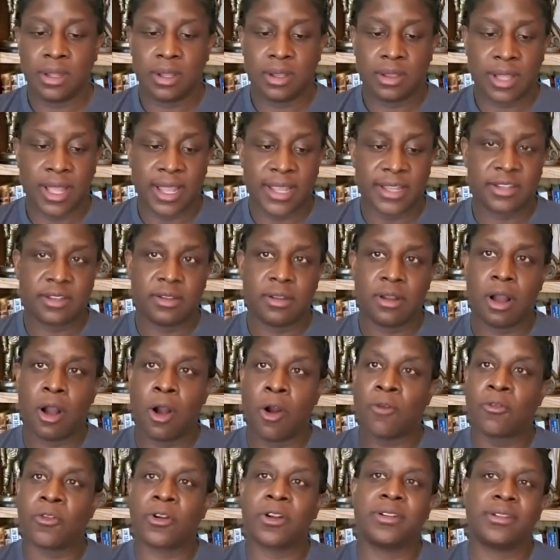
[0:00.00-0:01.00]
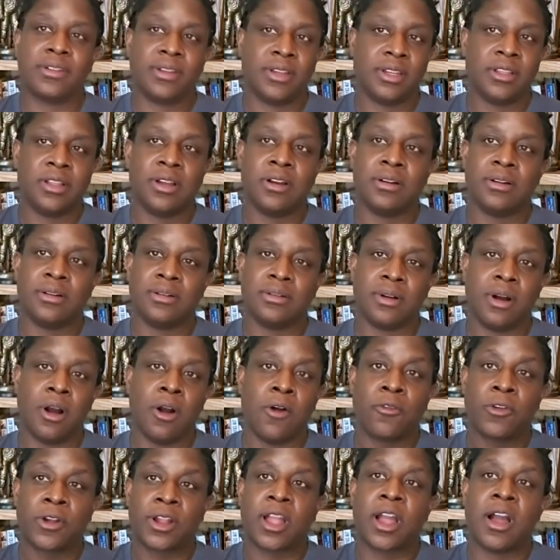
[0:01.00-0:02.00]
like over you know
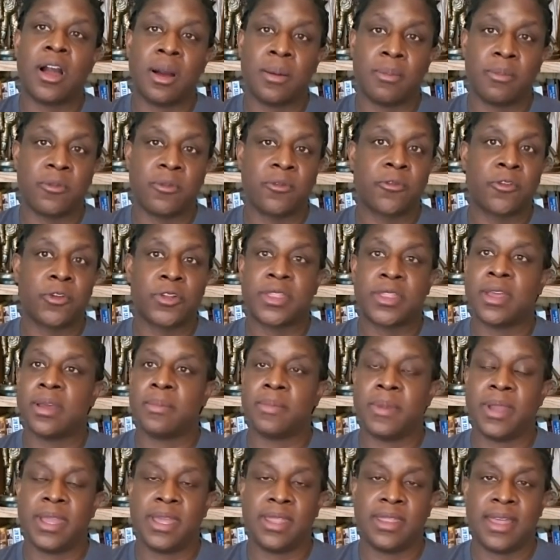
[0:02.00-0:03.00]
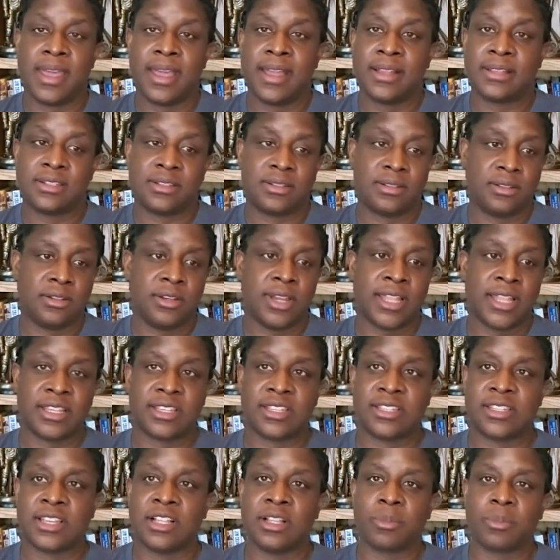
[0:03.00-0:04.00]
overcome for them and that's you got to
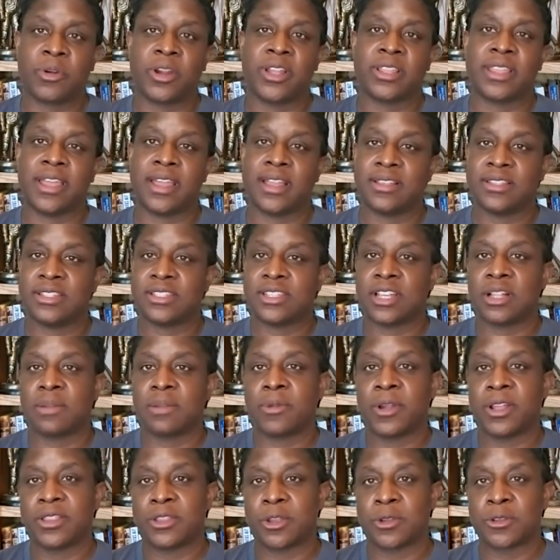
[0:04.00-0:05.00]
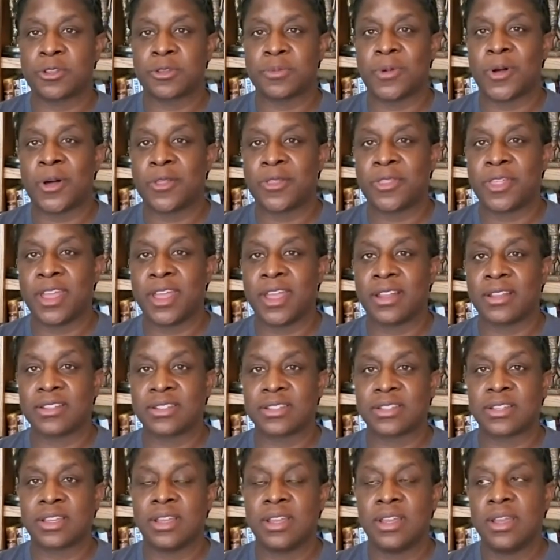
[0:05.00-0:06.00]
celebrate that and celebrate those small
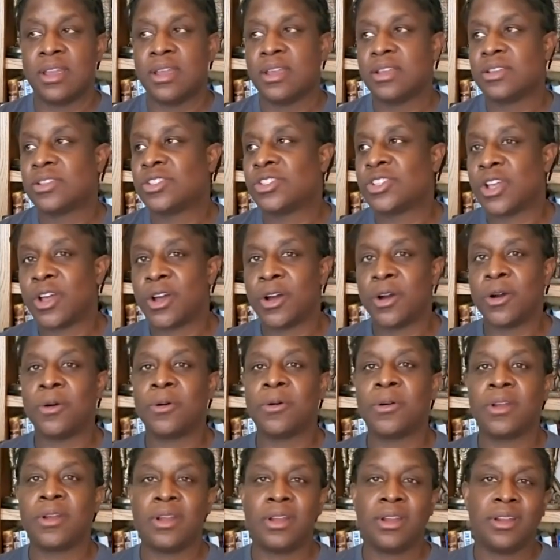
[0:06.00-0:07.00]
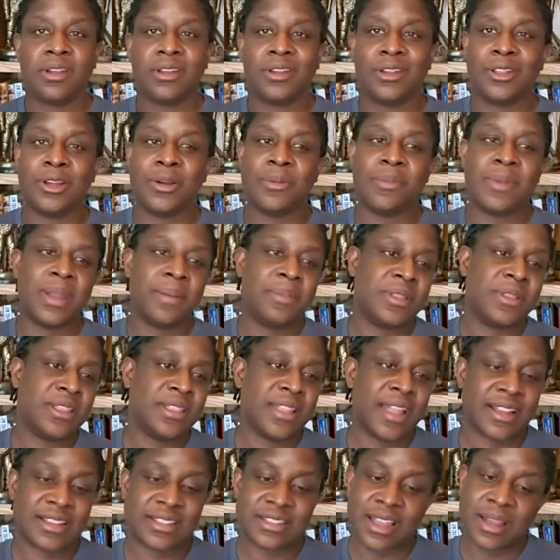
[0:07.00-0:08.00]
things so you know maybe the
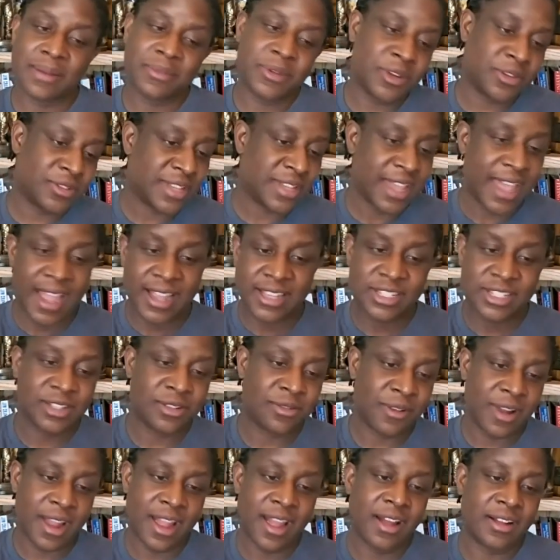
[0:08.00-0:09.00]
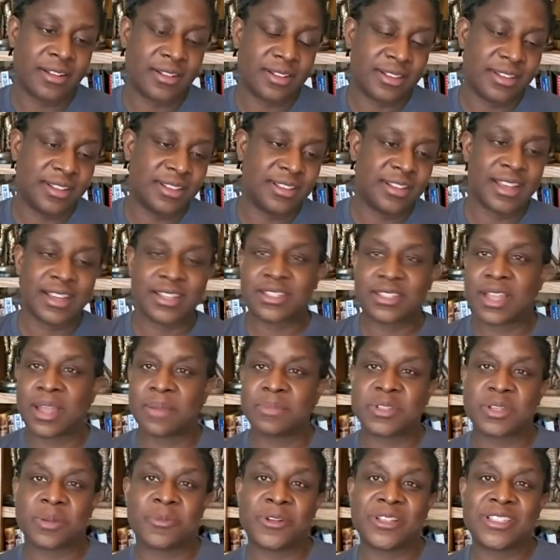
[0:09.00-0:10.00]
next time you're taxing around and the next time
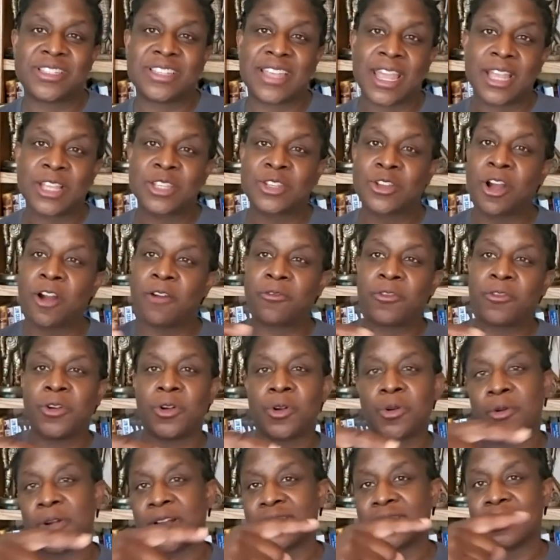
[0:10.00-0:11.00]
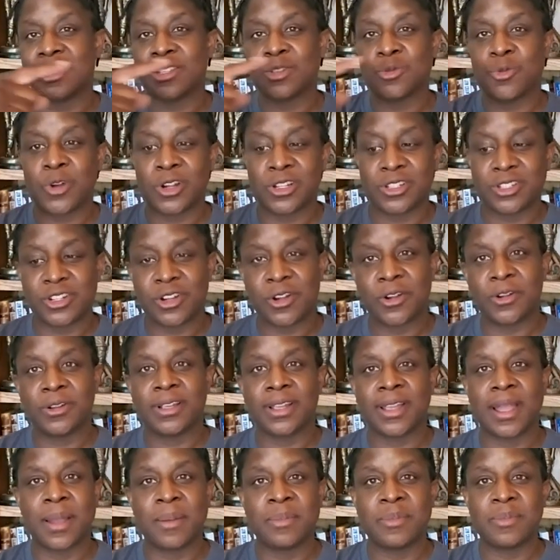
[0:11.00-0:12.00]
someone takes off real quick does one turn
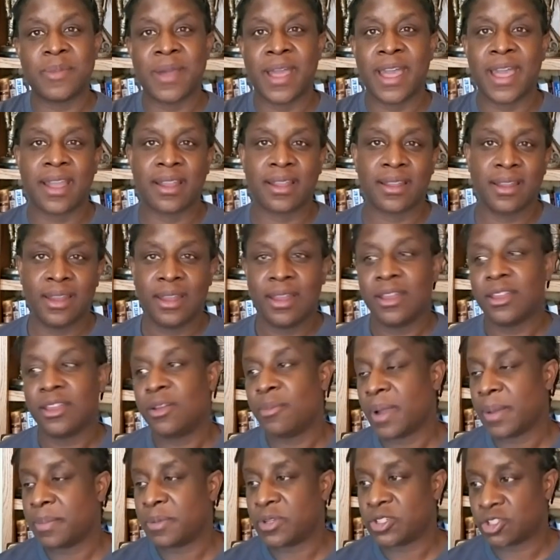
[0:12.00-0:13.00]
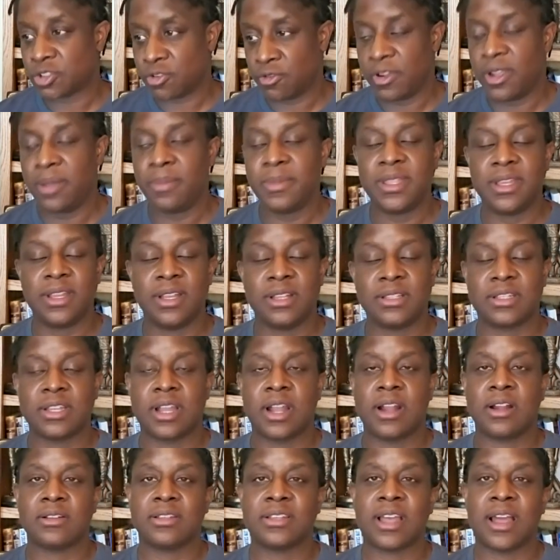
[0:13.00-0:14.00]
and come back you might be screaming the
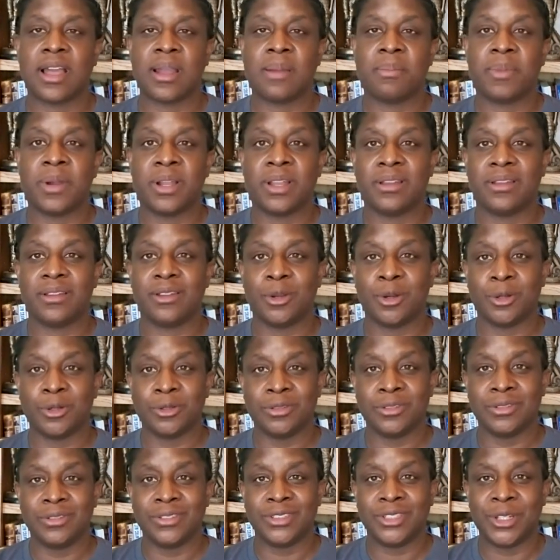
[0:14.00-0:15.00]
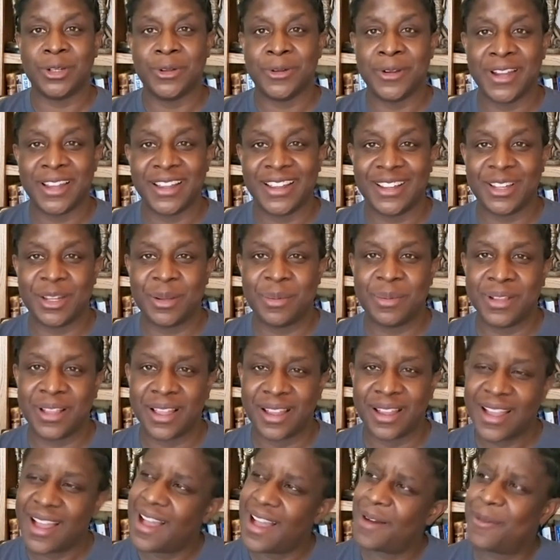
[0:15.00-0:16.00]
entire time but you'll do it and you'll be
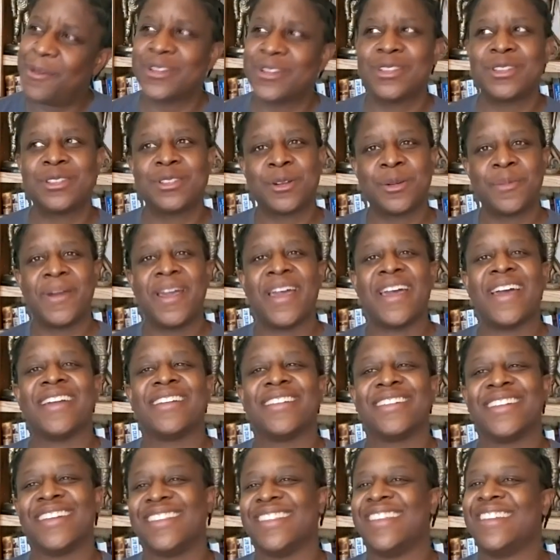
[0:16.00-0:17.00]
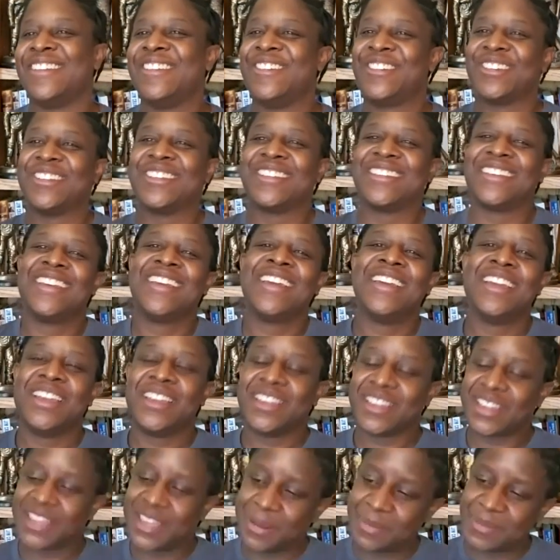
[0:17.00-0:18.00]
like i wasn't so bad and then you
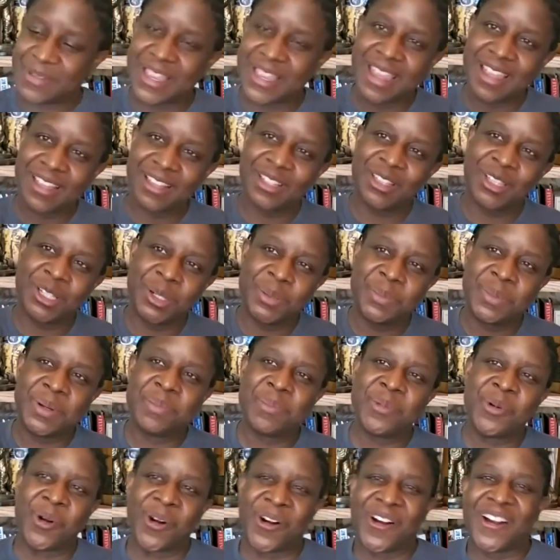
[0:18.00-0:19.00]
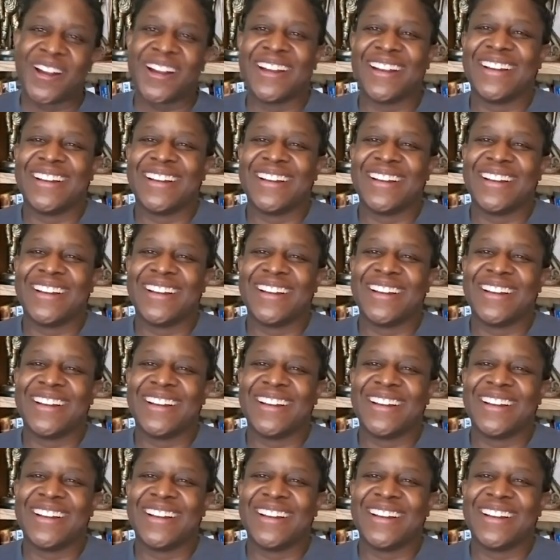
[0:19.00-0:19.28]
keep taking a little bit more